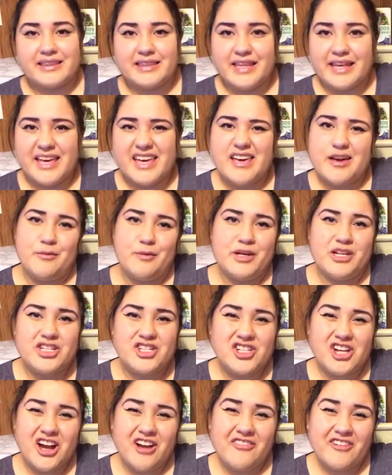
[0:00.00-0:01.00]
like the
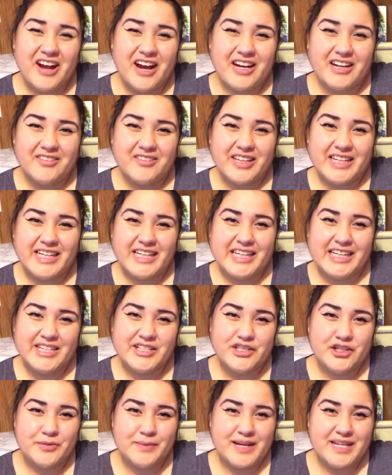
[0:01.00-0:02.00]
image of kind of like an
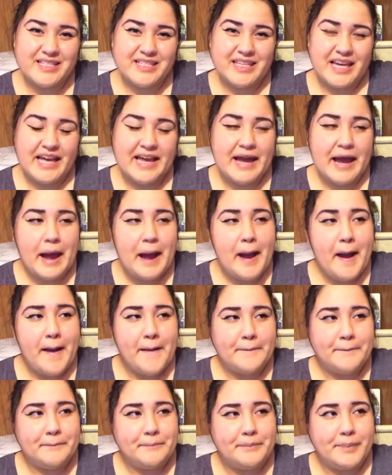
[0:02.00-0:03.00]
Easter basket,
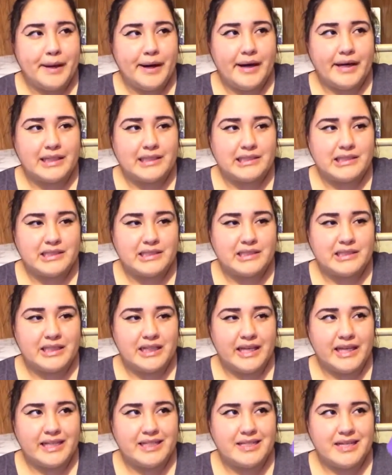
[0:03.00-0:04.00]
but
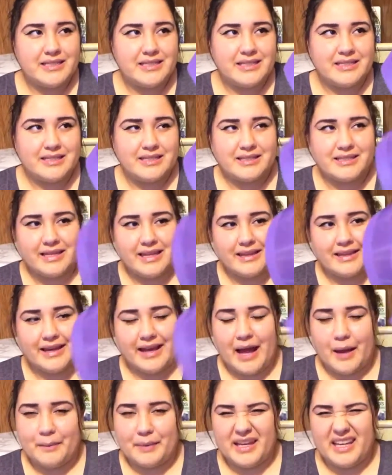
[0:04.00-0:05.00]
it doesn't say like
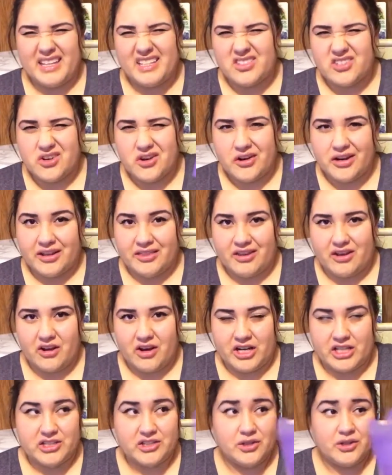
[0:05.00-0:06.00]
Happy Easter or anything
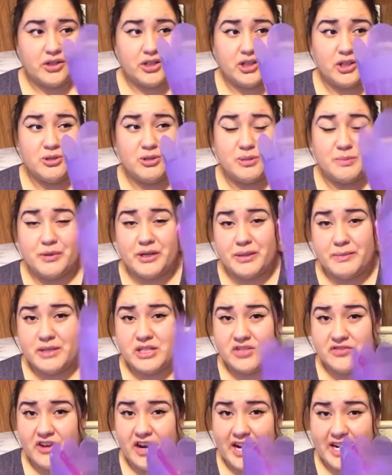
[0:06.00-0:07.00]
on it, so you can use it pretty
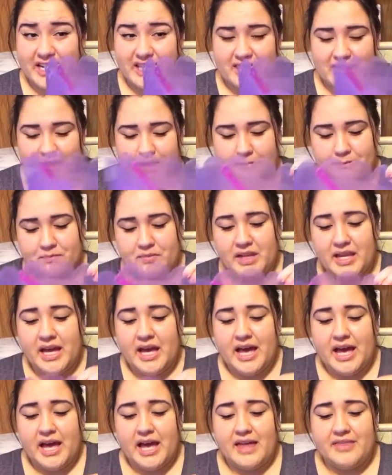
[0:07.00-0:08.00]
much for anything.
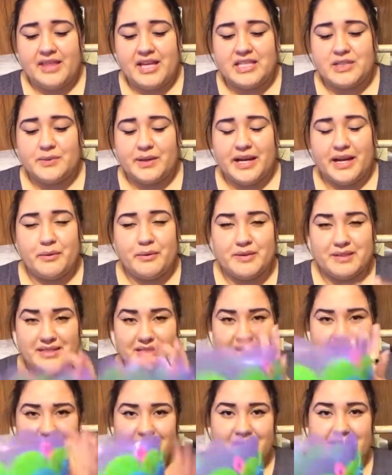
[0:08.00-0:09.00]
And that's what I
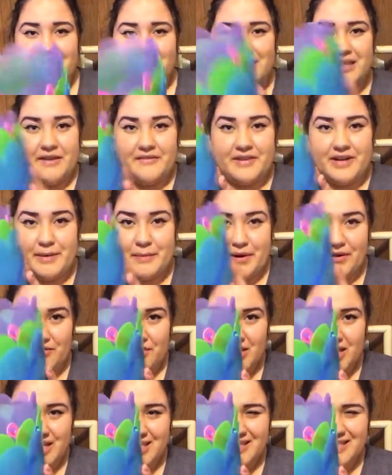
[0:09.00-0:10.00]
was loving
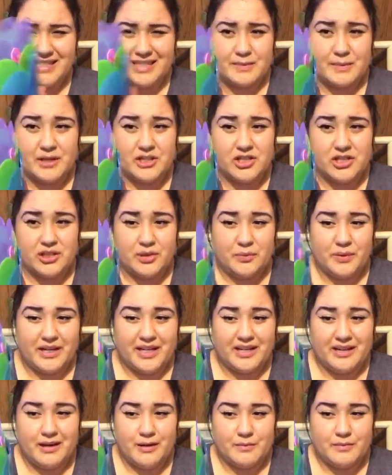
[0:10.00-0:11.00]
about this, especially when
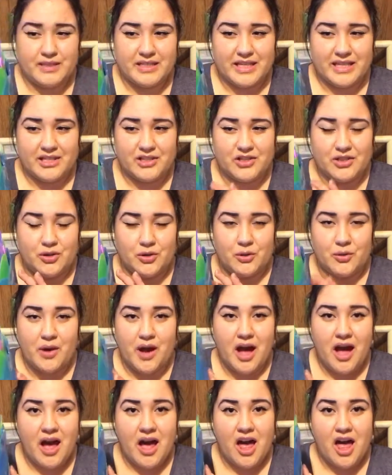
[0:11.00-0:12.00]
it comes into
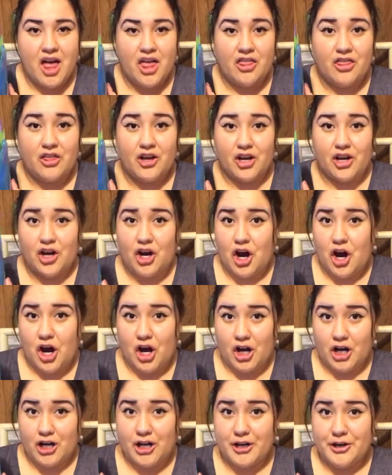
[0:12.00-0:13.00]
the
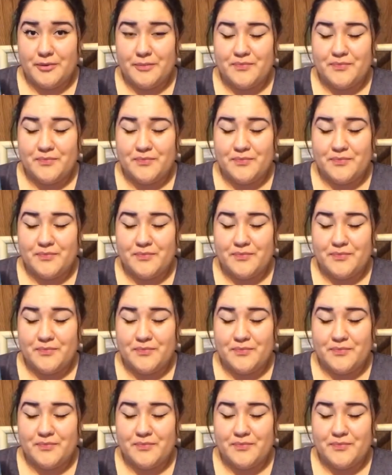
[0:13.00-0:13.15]
car.